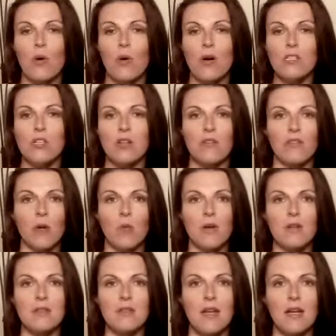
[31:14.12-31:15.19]
question of
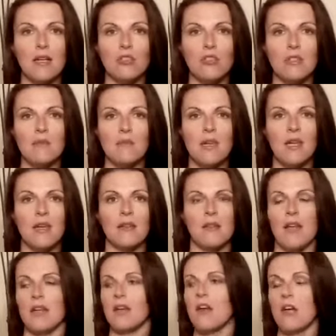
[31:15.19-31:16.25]
like, what does that actually mean?
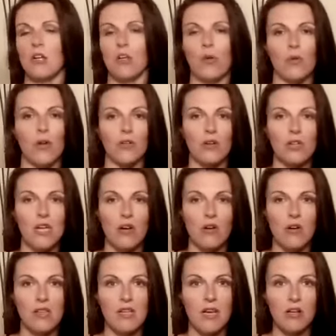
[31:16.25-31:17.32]
Like, no longer carry
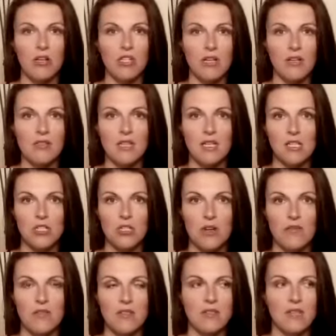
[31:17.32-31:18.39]
the energetic signature of
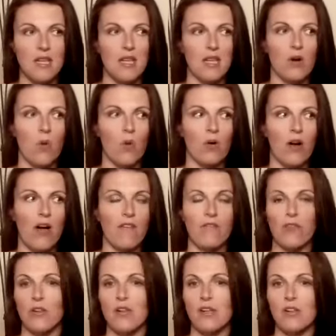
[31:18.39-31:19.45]
this thing, or have
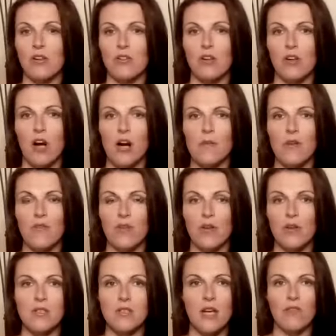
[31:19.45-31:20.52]
fully cleared the karma for
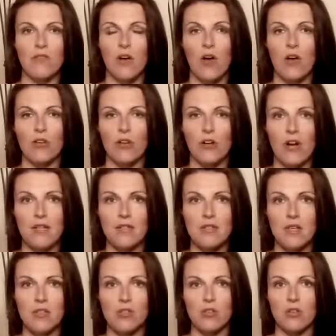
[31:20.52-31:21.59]
yourself and all your
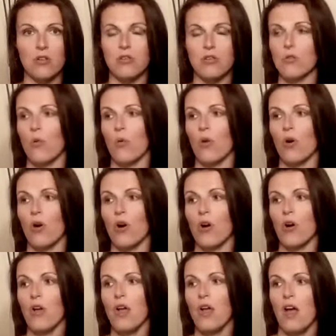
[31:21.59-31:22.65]
ancestors,
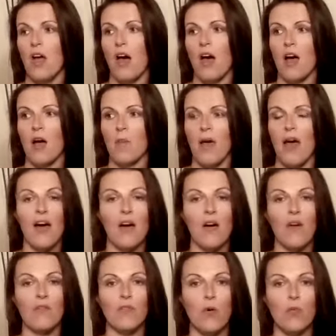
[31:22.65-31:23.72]
or
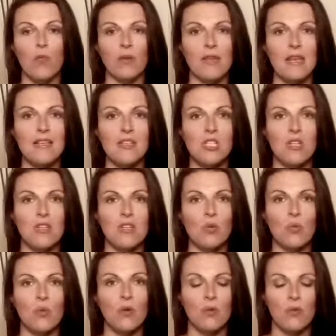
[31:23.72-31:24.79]
have released this
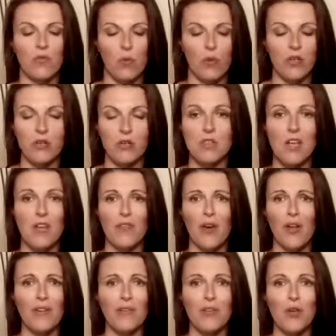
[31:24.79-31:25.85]
wound for yourself and
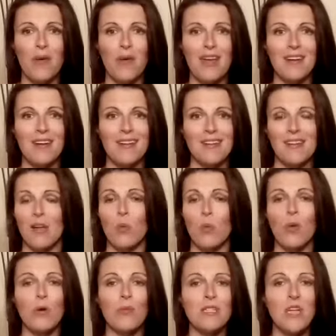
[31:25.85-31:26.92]
all of humanity. Like, what
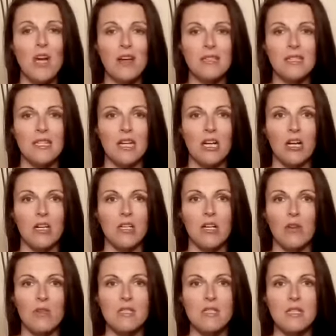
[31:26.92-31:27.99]
are we talking here?
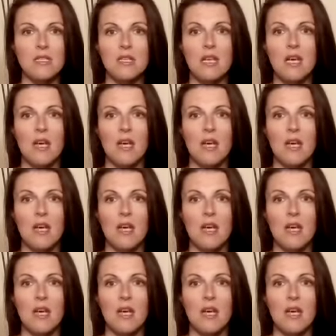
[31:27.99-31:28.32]
This is